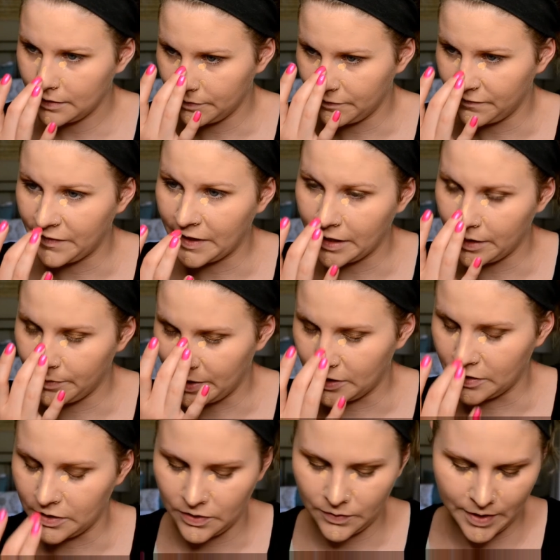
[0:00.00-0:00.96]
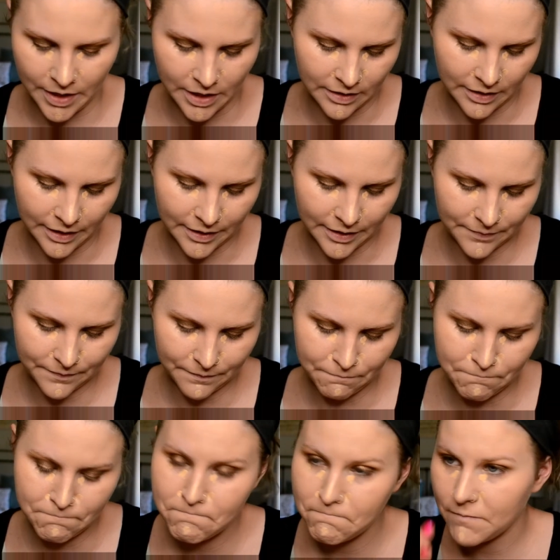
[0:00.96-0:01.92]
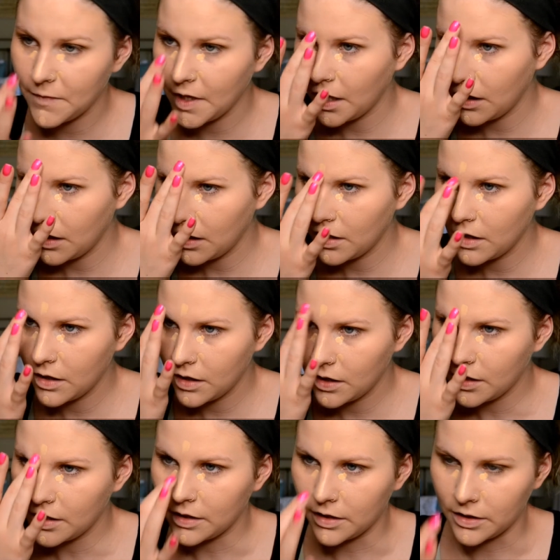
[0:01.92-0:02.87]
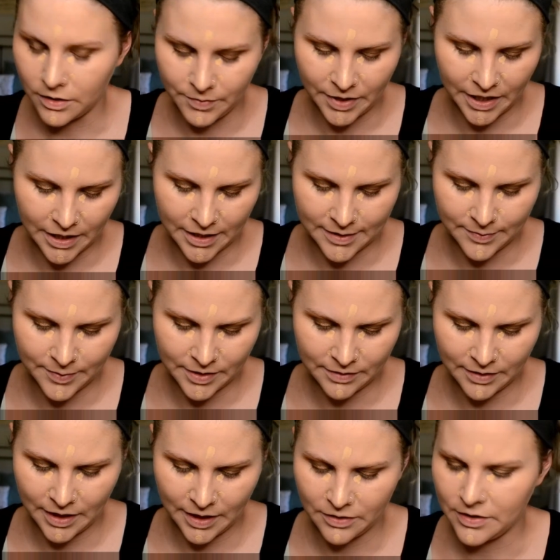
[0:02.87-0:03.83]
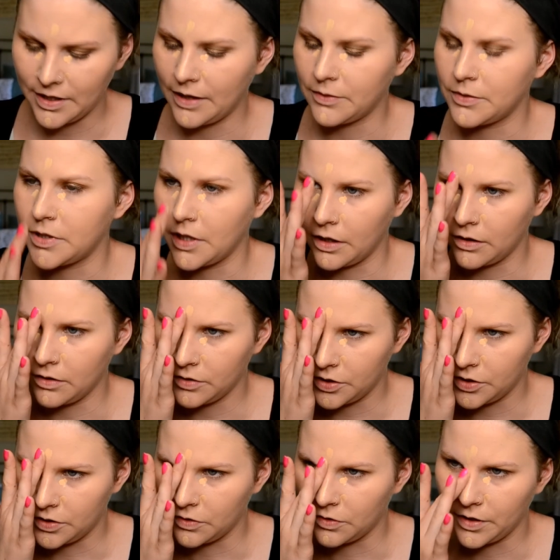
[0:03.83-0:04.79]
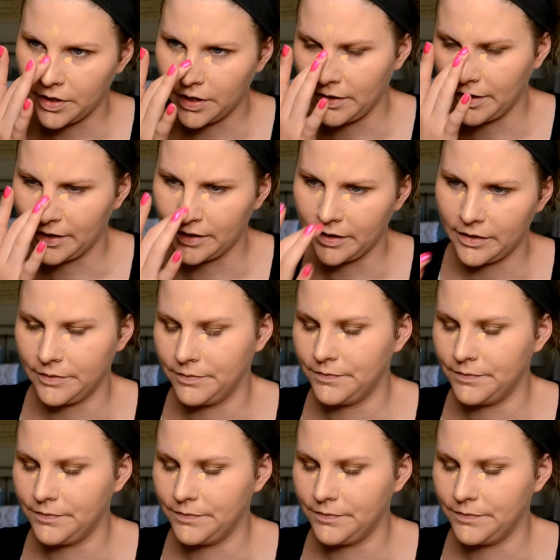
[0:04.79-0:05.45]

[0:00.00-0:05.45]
very bittersweet. Like, you know, my husband the other day was like, oh, she's already, like, a